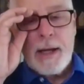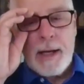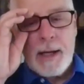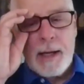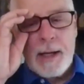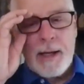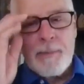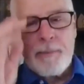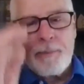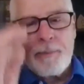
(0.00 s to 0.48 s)

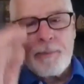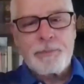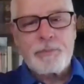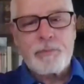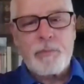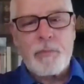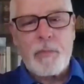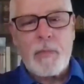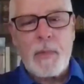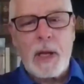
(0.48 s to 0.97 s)

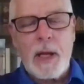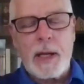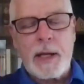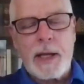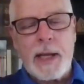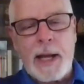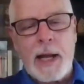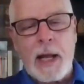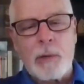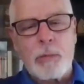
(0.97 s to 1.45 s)

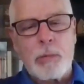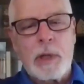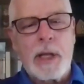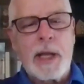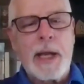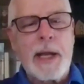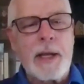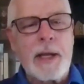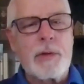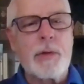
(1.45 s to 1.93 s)
Again, I'll
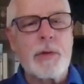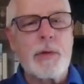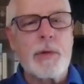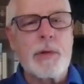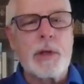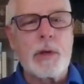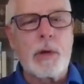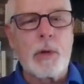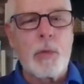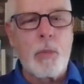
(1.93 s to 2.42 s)
relate it
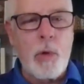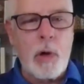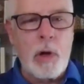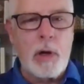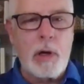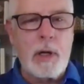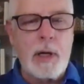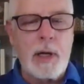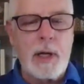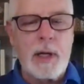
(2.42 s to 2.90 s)
to your
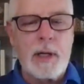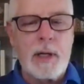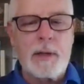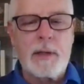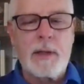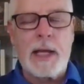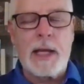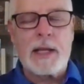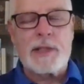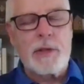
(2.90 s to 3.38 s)
work.
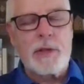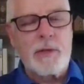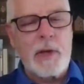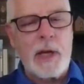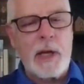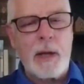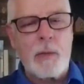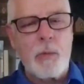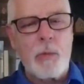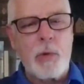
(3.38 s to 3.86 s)
Yes,
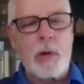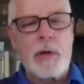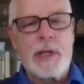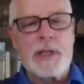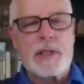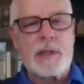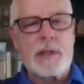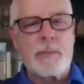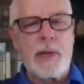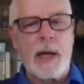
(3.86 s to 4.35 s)
you've got
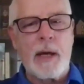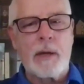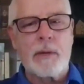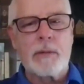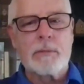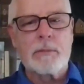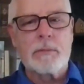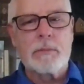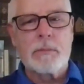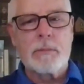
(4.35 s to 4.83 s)
worries
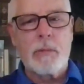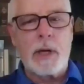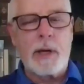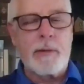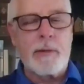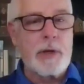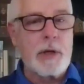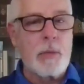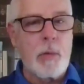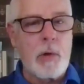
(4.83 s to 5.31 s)
about
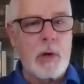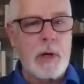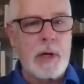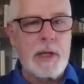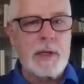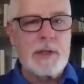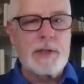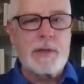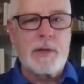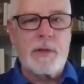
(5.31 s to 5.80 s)
whatever your
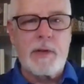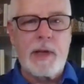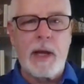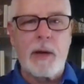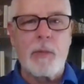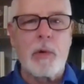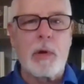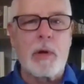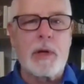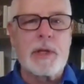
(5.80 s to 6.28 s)
work is. You've
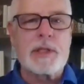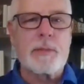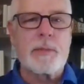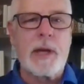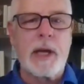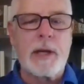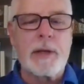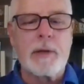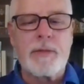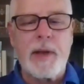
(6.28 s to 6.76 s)
got worries
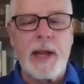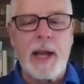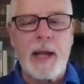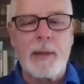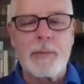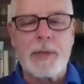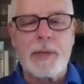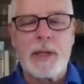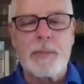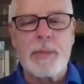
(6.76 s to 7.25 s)
about your
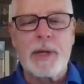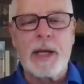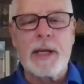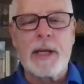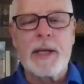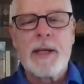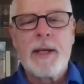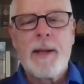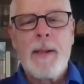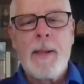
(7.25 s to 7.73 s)
family.
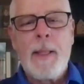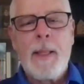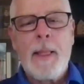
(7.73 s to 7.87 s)
But